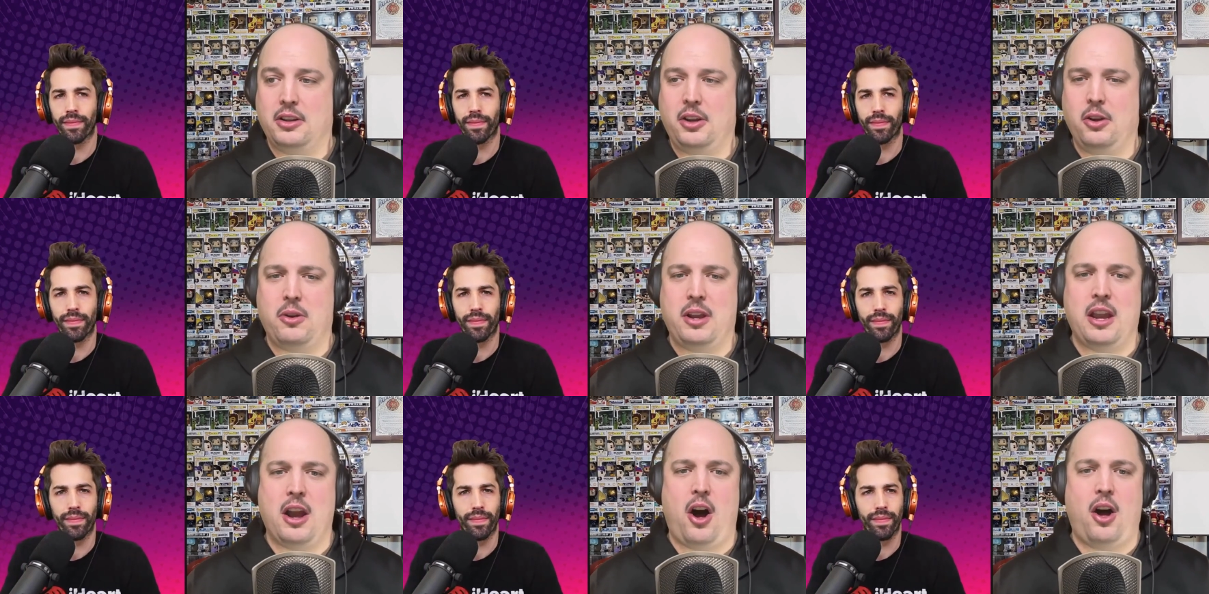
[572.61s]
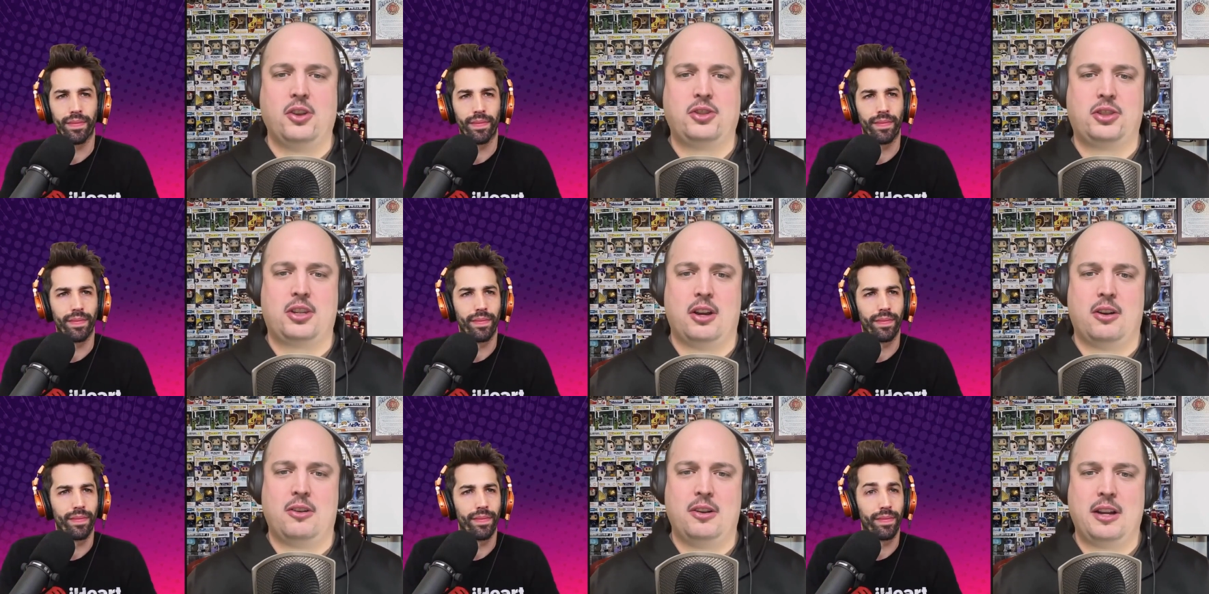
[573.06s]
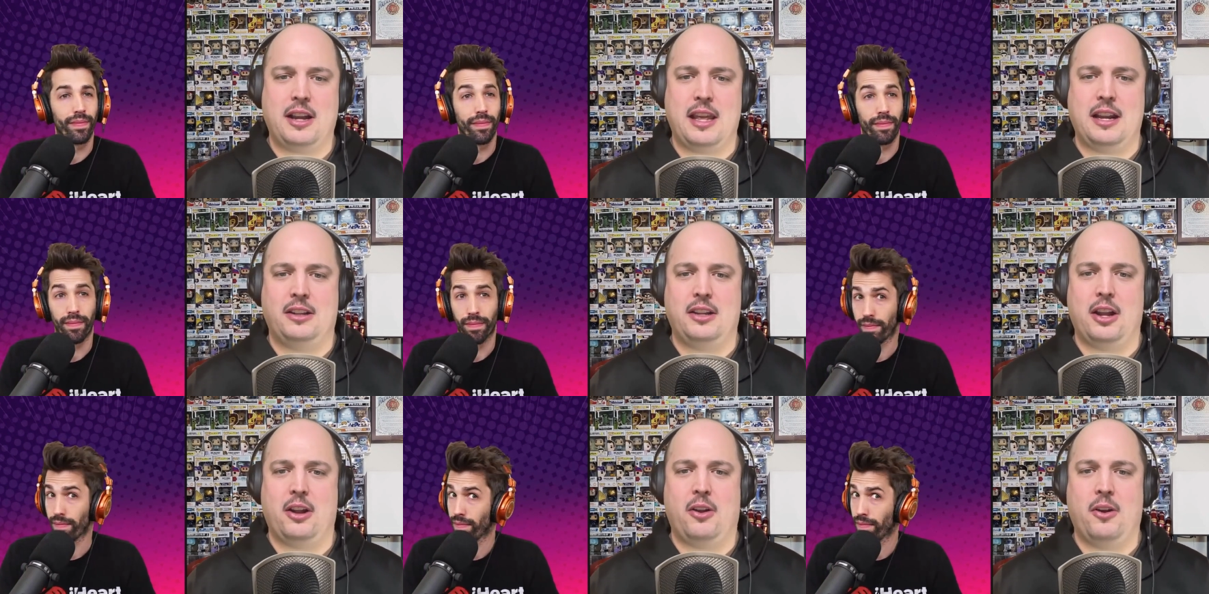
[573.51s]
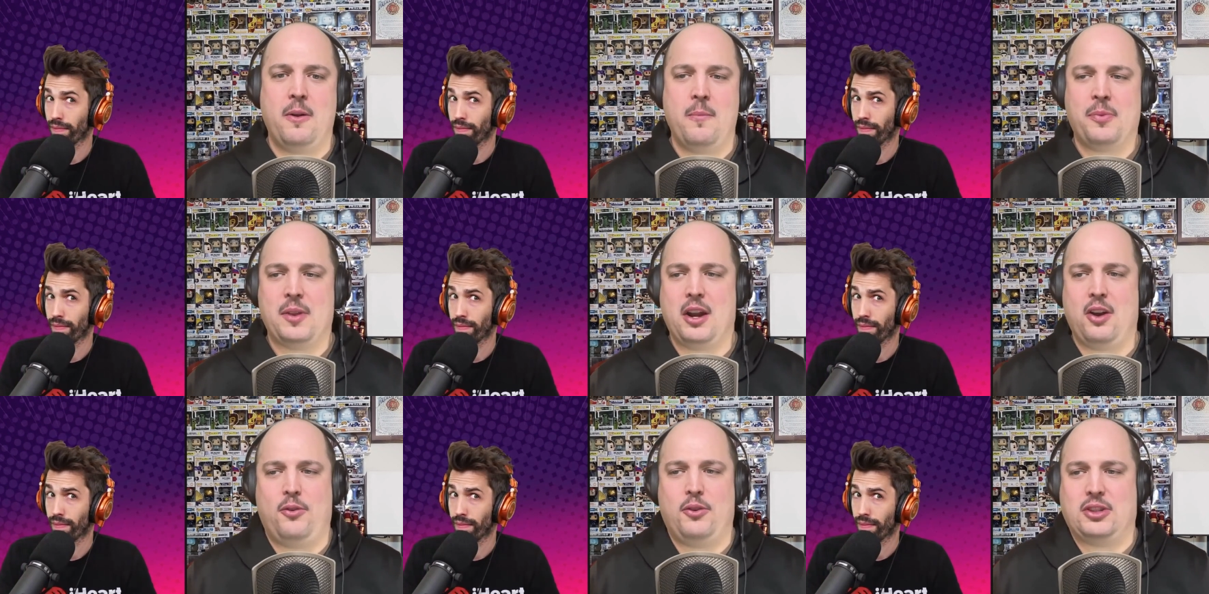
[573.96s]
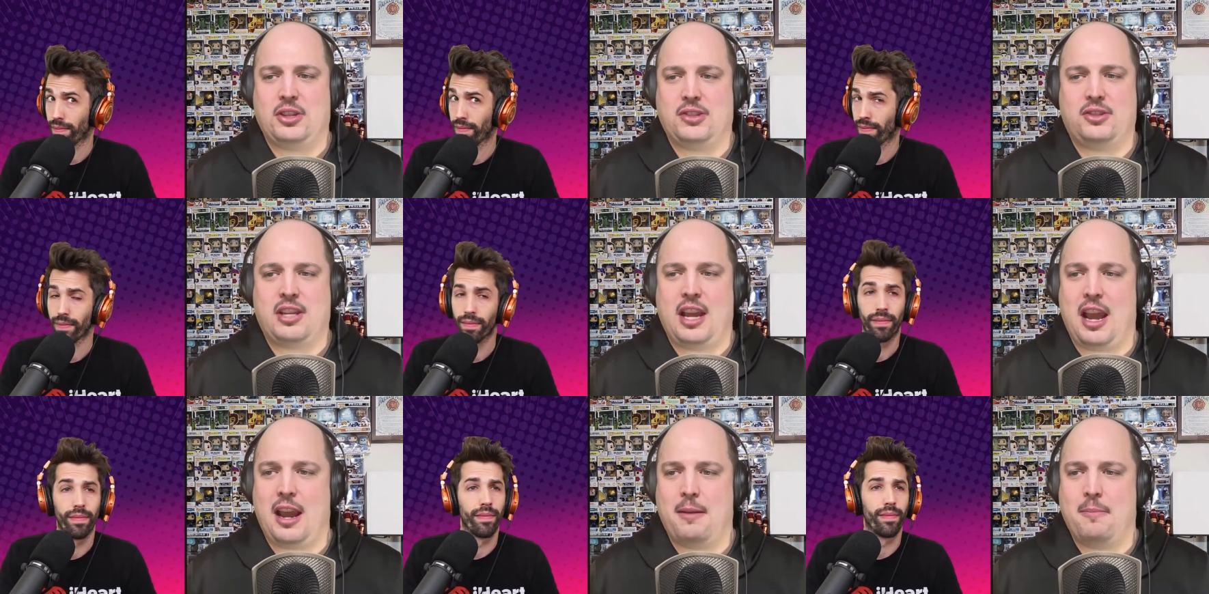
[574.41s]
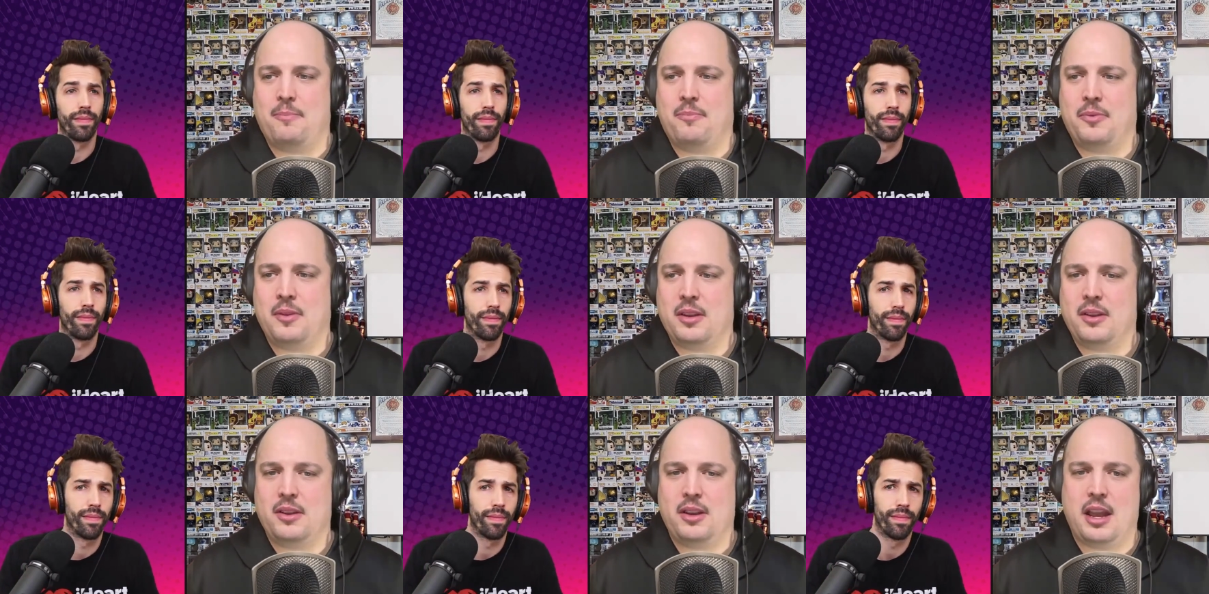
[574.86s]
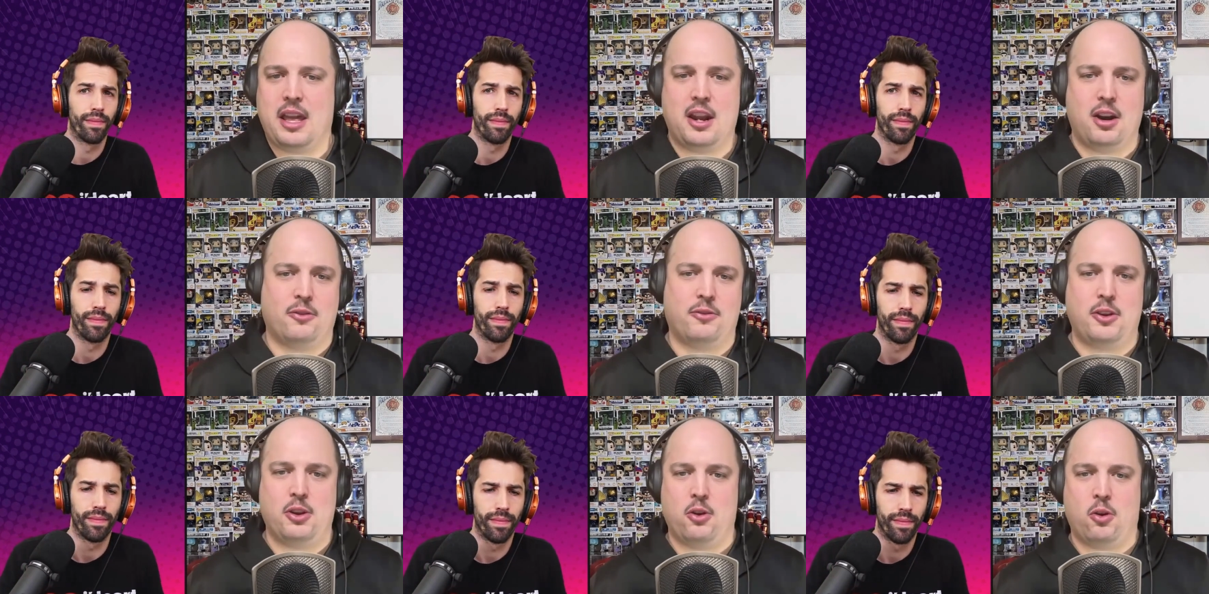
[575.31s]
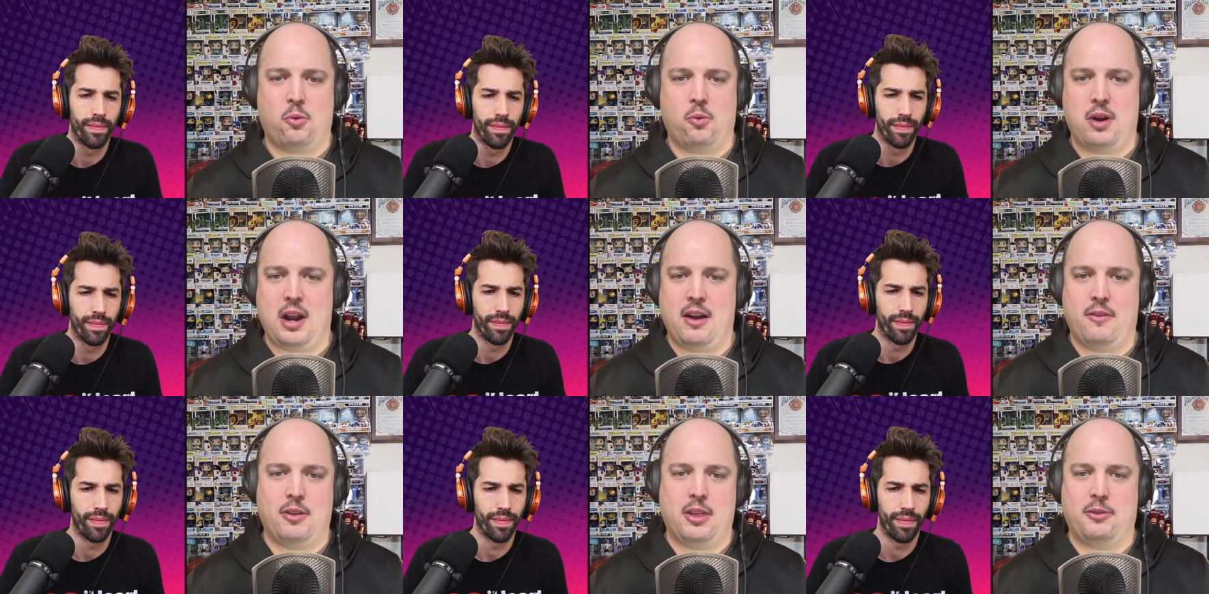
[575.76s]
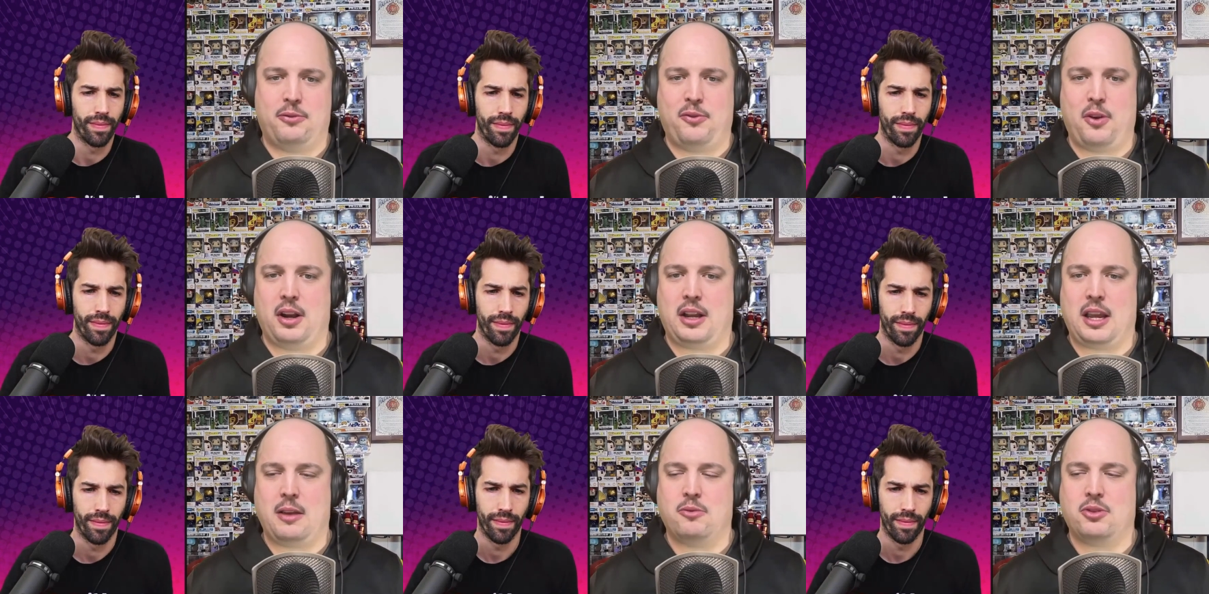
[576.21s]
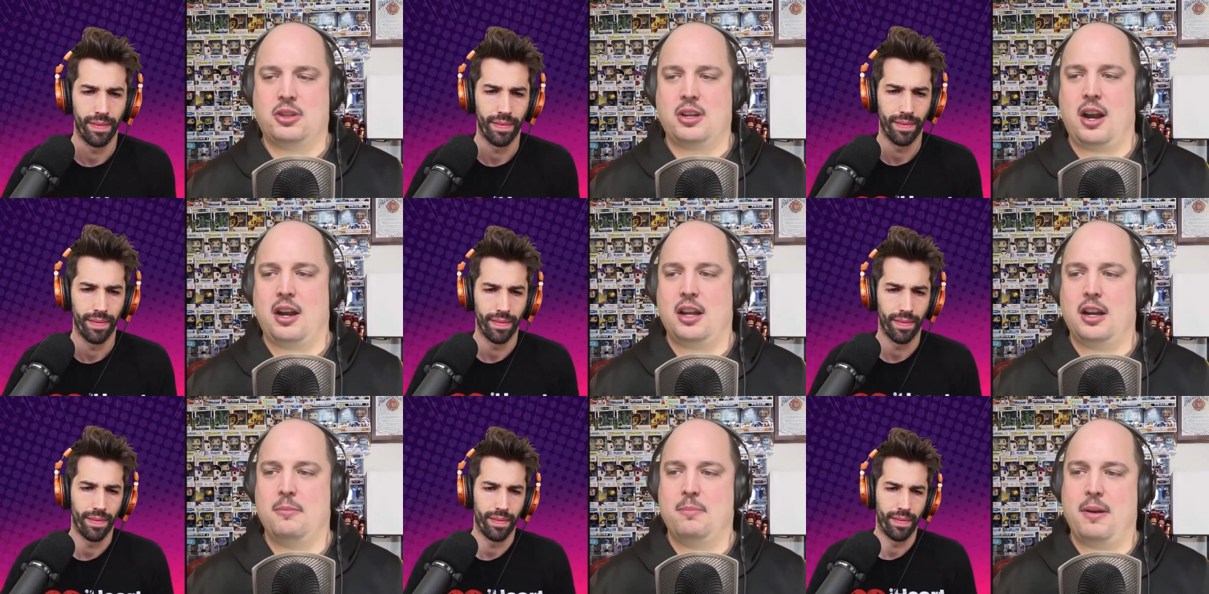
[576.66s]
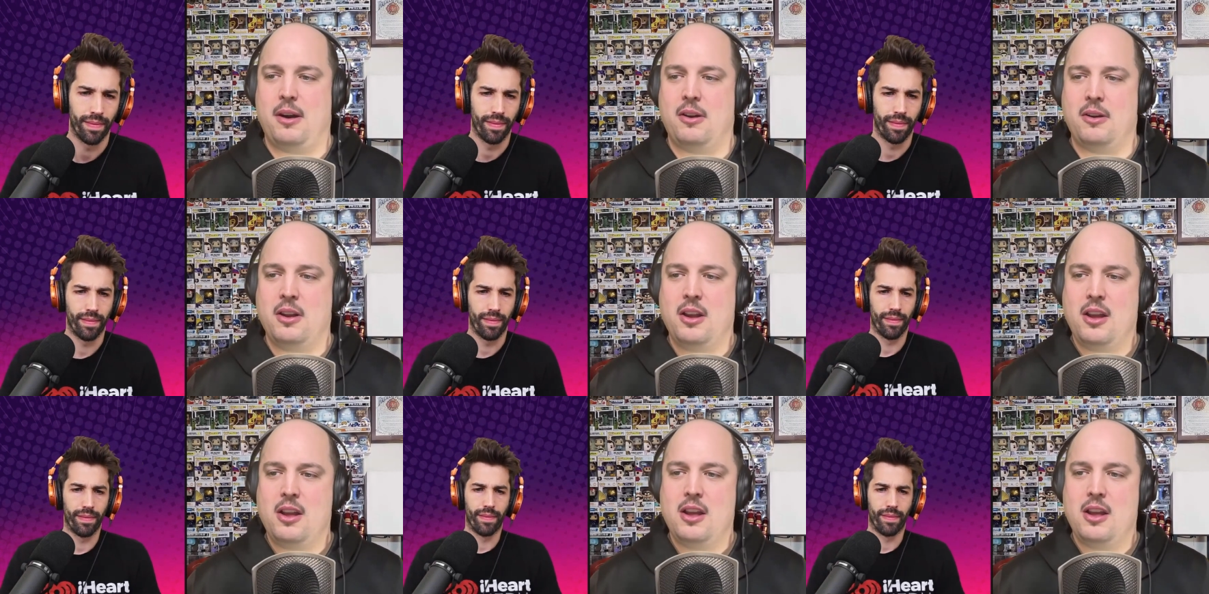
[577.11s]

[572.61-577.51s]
Speaker 1: he also, in a little, I don't know if it's the same interview or whatever the fuck he was talking about.